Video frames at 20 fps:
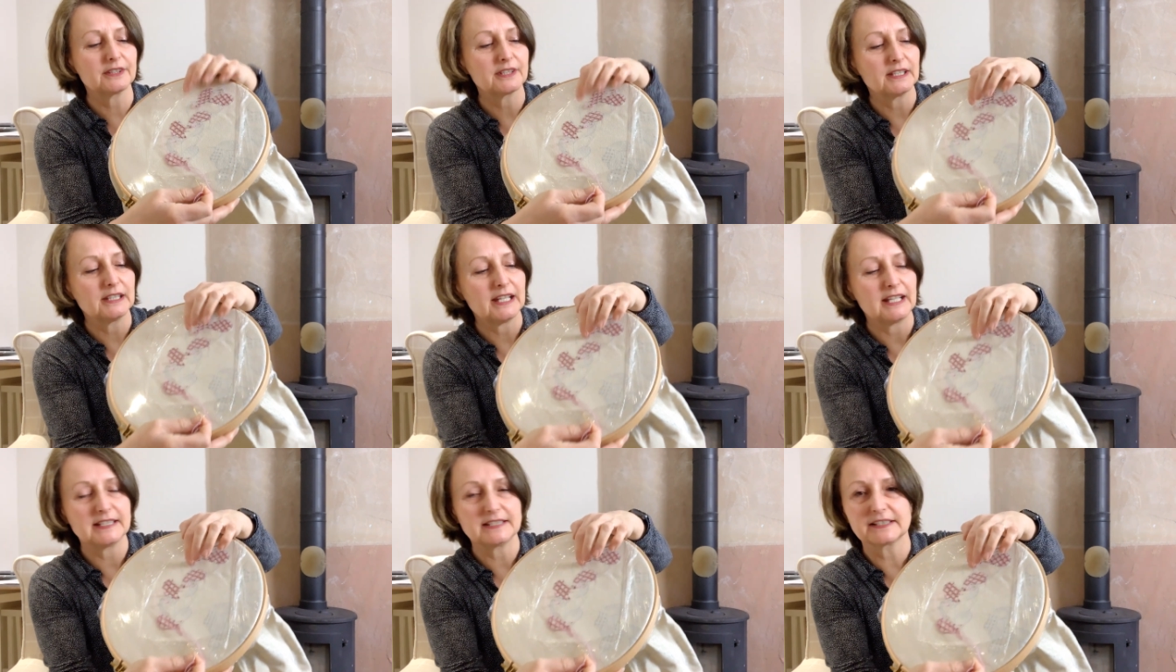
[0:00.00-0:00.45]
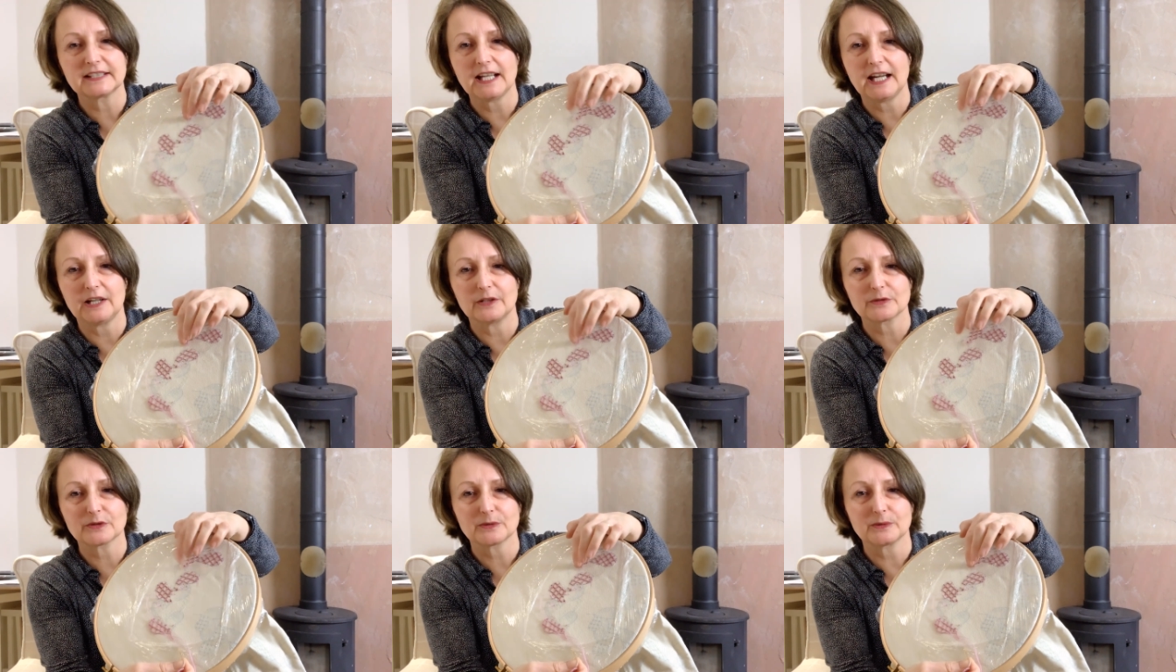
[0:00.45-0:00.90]
the laid and
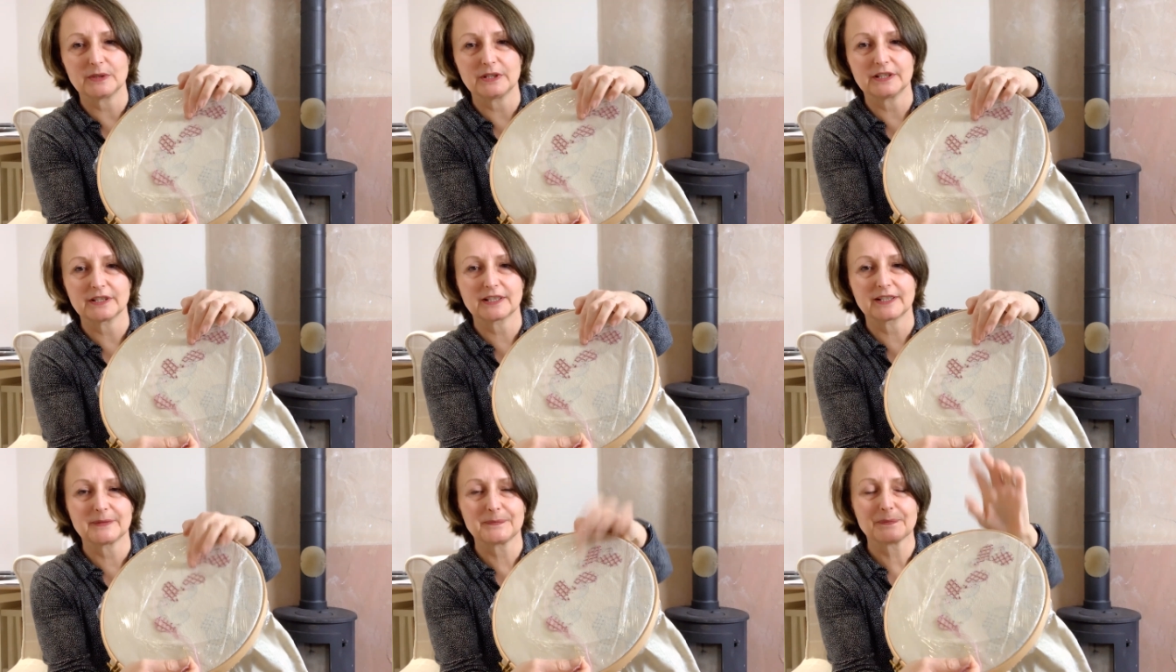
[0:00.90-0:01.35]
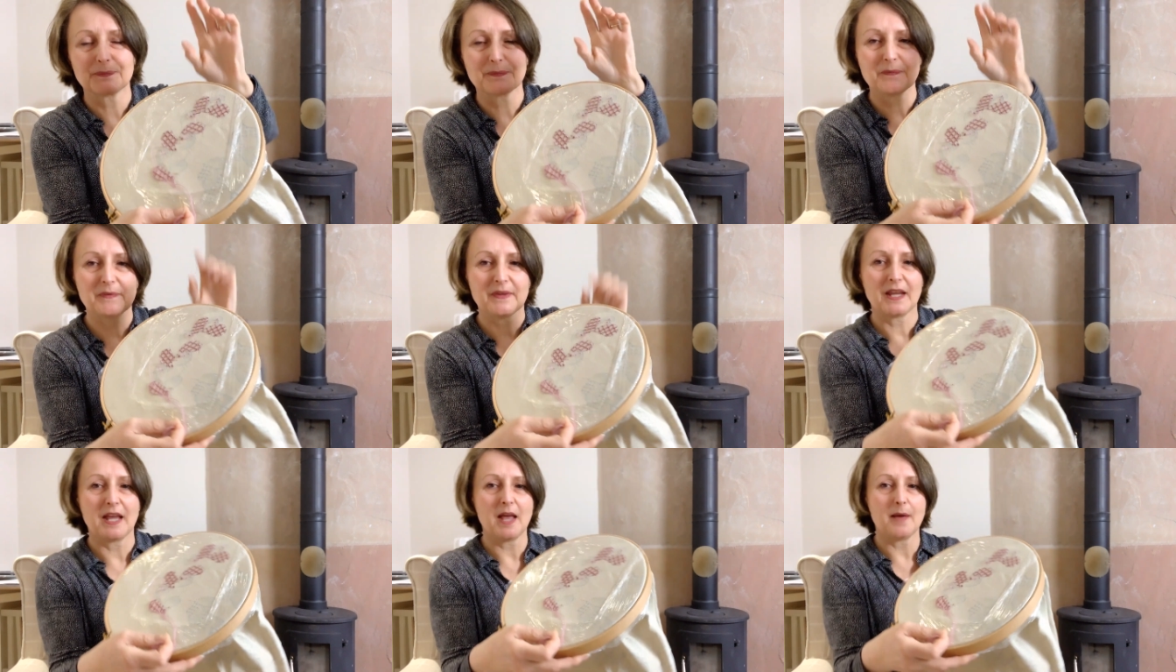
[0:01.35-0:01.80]
couch work.
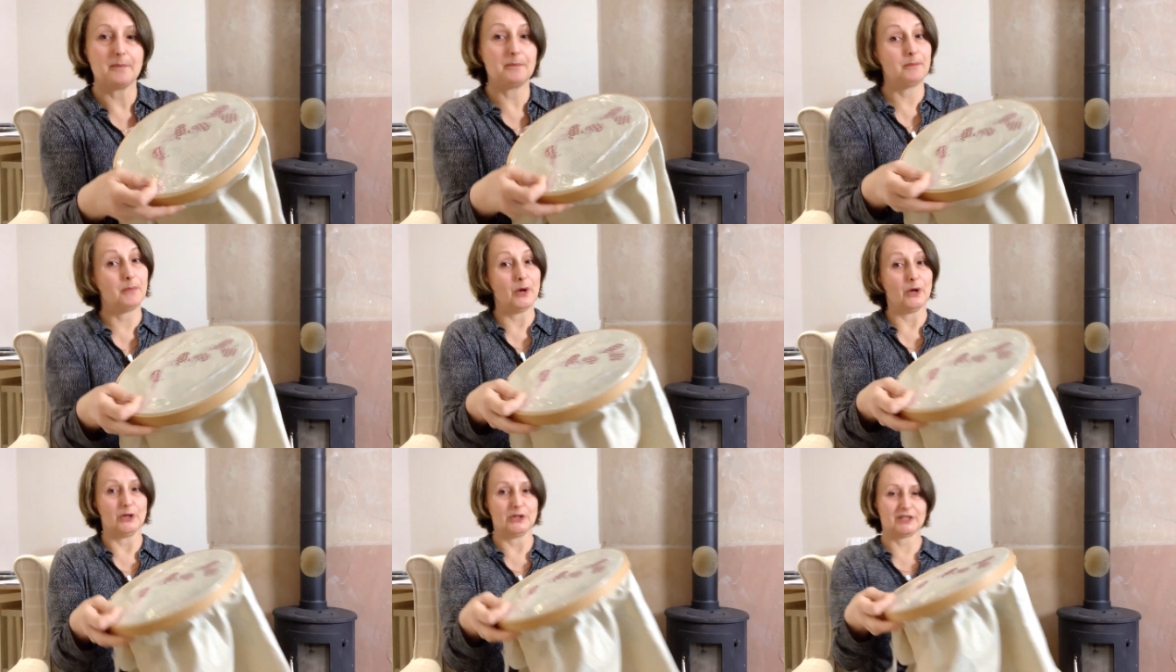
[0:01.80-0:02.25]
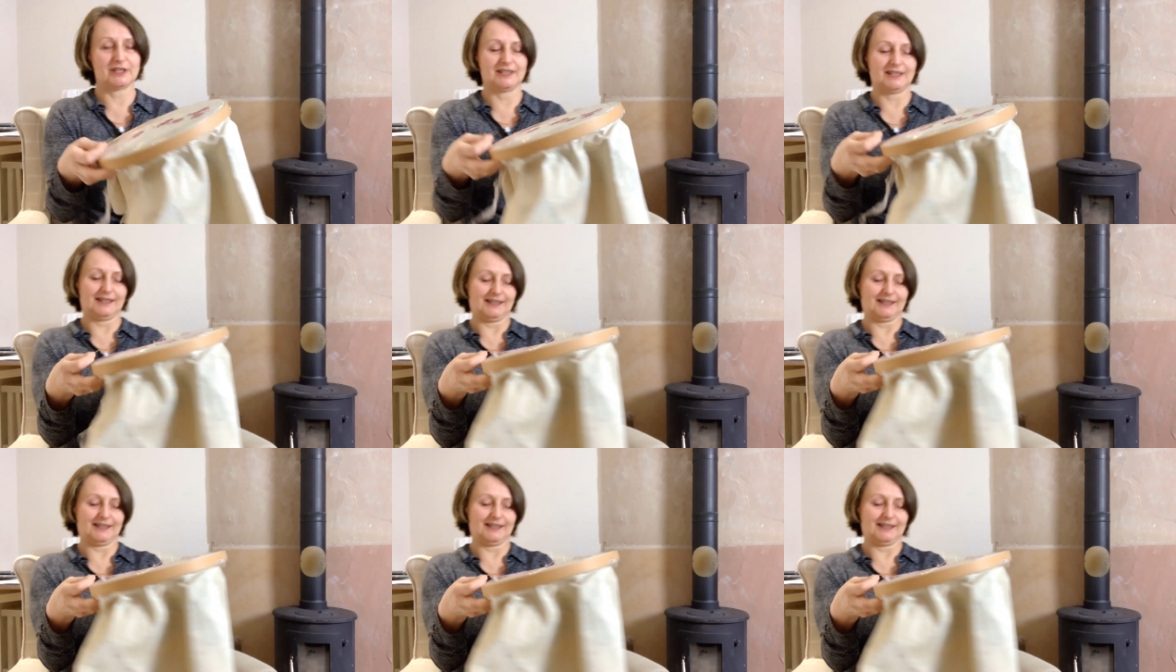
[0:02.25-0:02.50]
But